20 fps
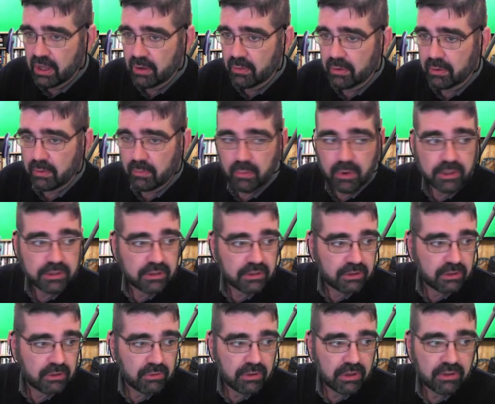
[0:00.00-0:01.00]
What we want to
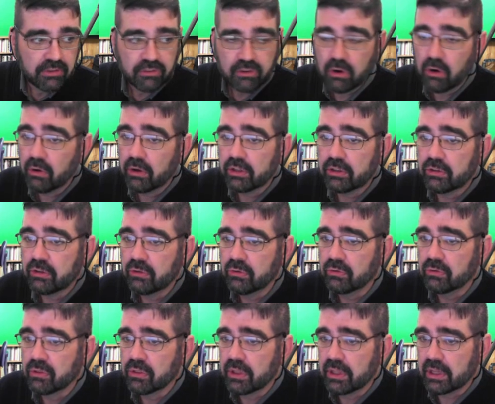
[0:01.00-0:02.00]
do is go
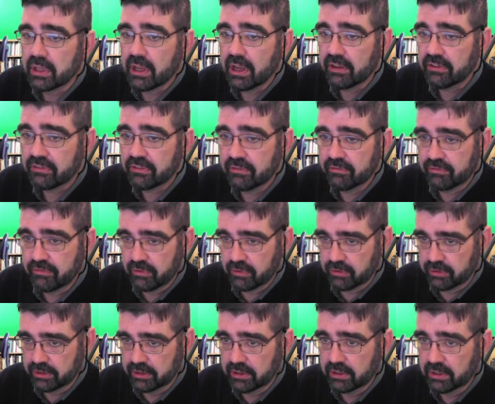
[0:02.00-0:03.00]
into the custom
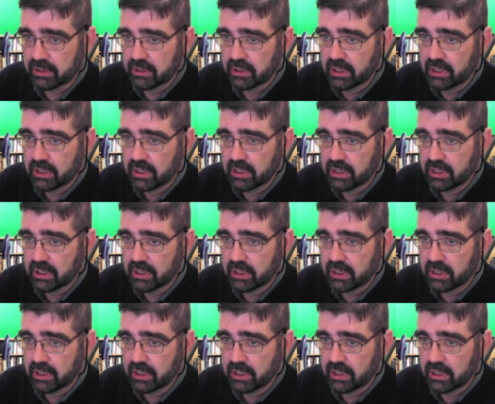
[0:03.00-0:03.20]
folder,